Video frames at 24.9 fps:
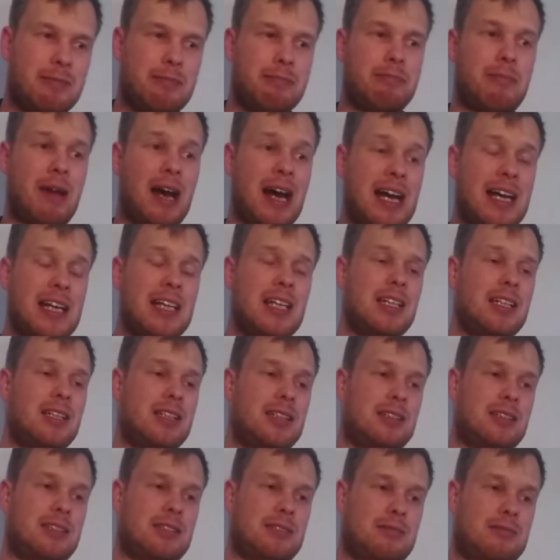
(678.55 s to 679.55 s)
my
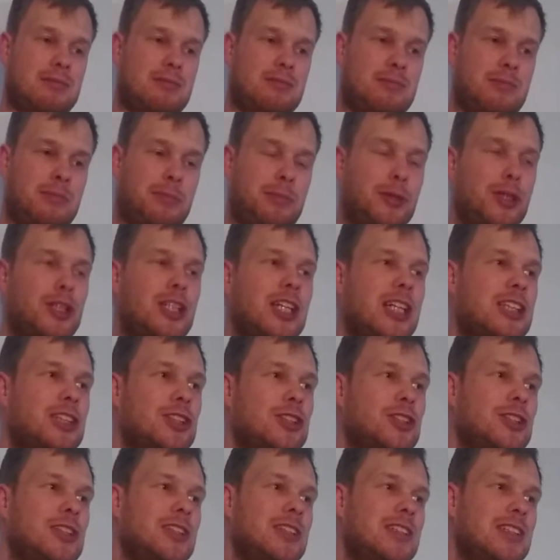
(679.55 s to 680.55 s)

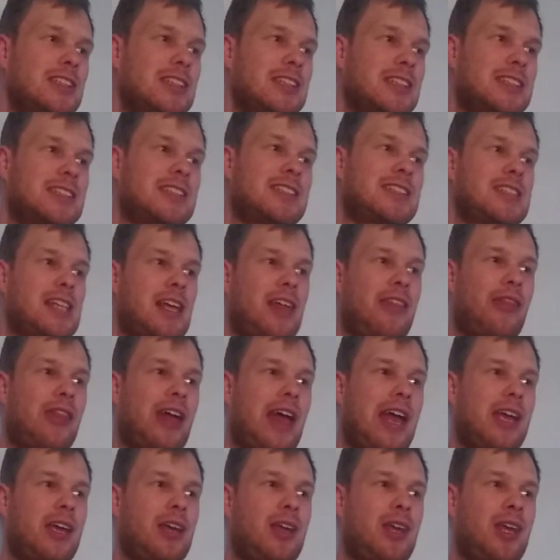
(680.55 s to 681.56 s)
prediction is
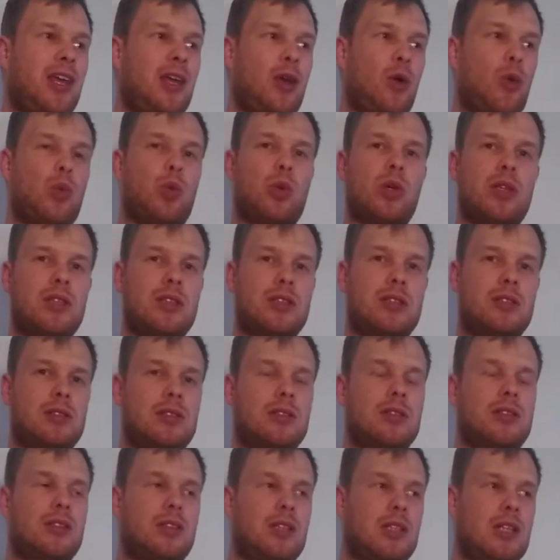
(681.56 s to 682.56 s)
they will
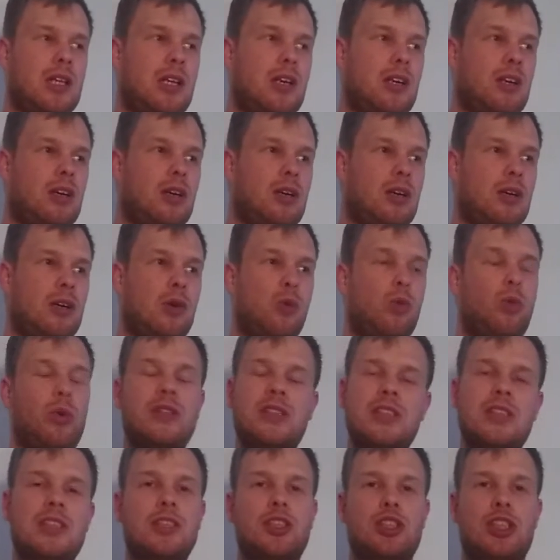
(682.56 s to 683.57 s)

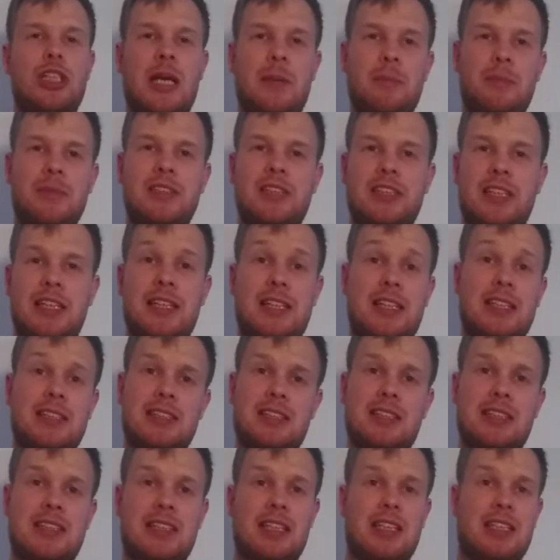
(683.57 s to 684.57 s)
win the Champions League
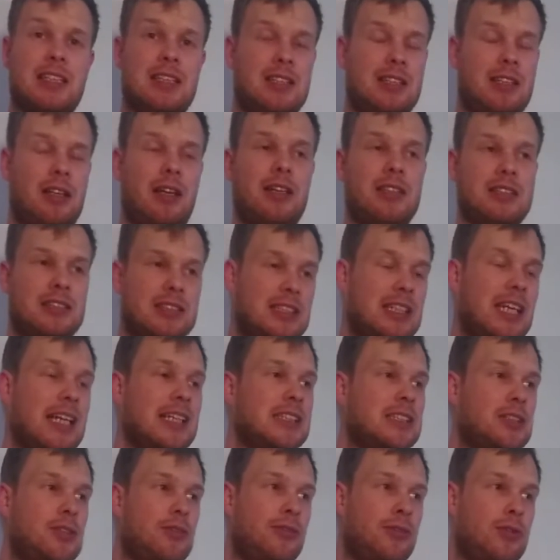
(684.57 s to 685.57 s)
in the
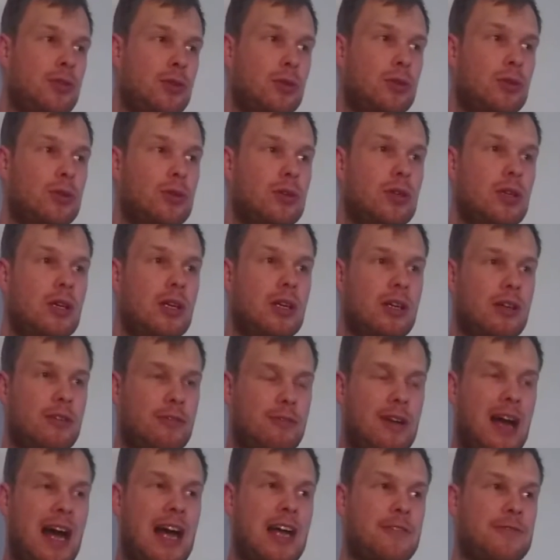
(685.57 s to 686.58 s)
next
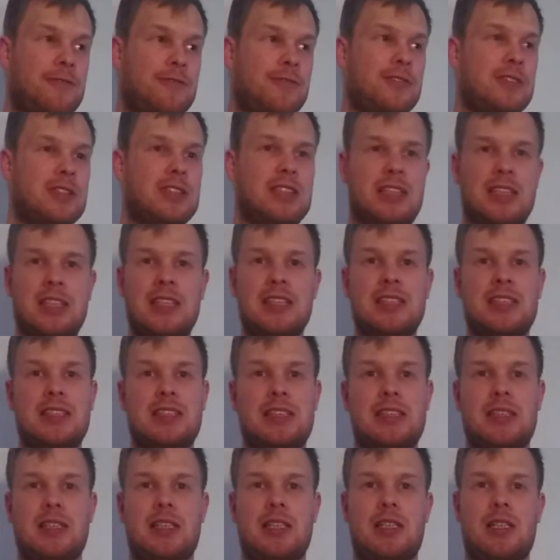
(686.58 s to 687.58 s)
5
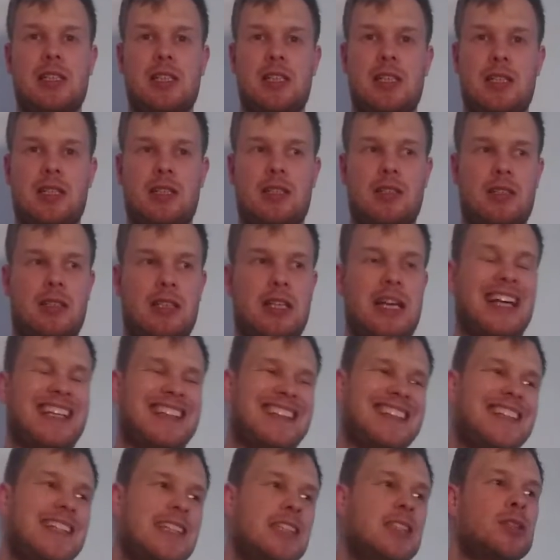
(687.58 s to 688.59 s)
years
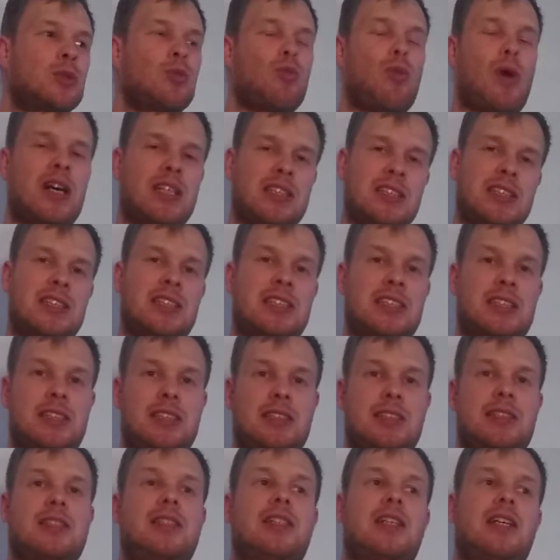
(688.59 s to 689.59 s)
at least
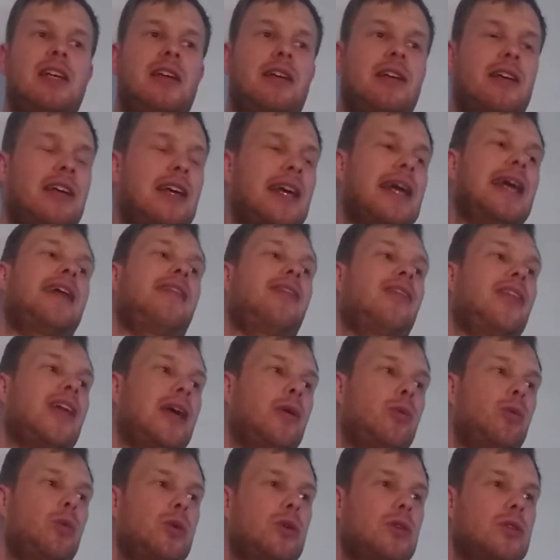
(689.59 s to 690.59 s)
once, and they
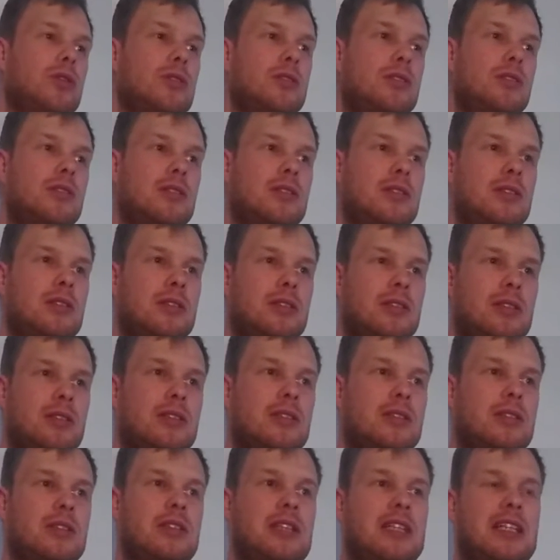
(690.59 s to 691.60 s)
will
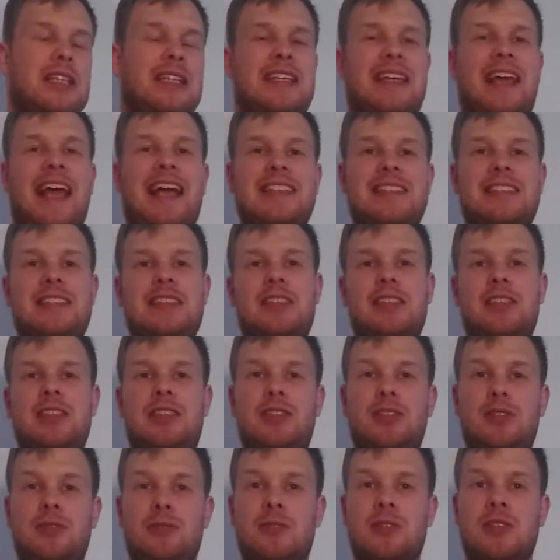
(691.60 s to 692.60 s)
get
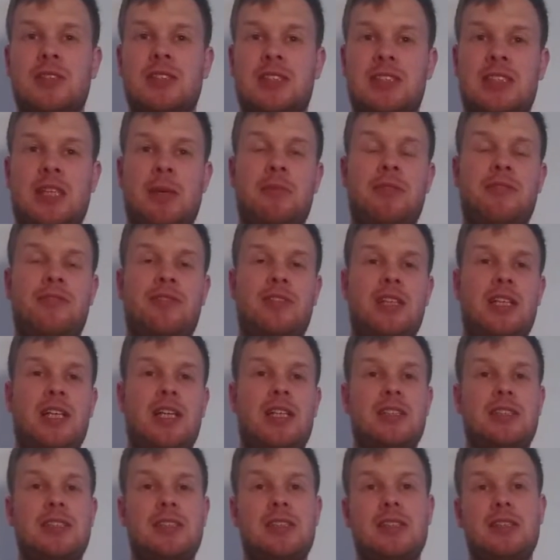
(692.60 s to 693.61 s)
into the
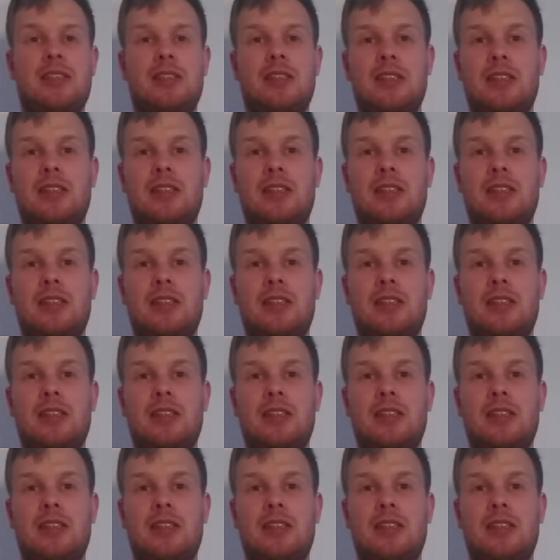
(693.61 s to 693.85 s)
semifinals